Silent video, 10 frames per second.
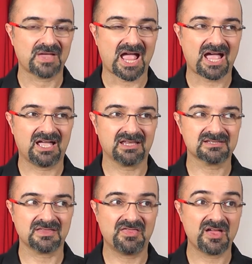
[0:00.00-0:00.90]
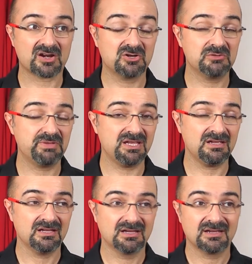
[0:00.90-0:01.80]
And there could
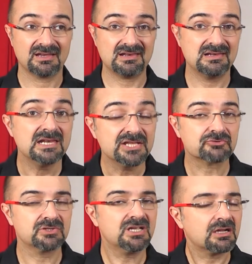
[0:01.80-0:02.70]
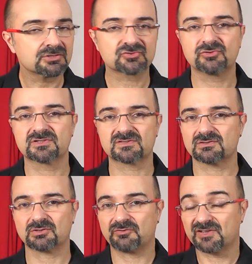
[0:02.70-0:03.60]
be literally hundreds
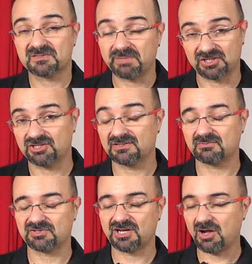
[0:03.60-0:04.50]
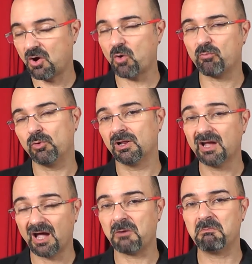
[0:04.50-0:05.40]
of expansions, which I hope will
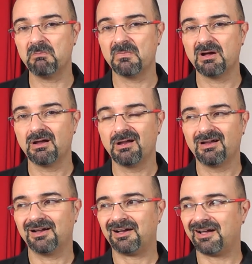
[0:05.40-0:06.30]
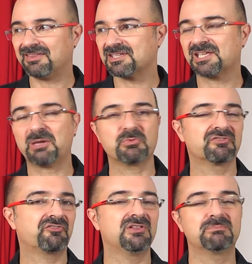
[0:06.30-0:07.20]
come, and the game will
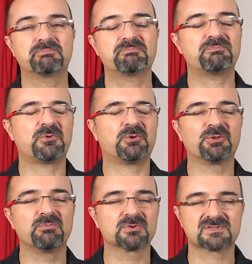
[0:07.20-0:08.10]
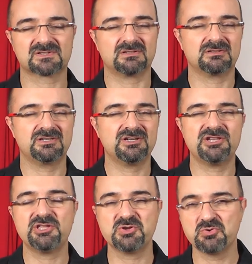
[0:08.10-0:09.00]
feel almost
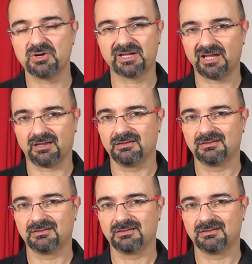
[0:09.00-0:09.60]
new again.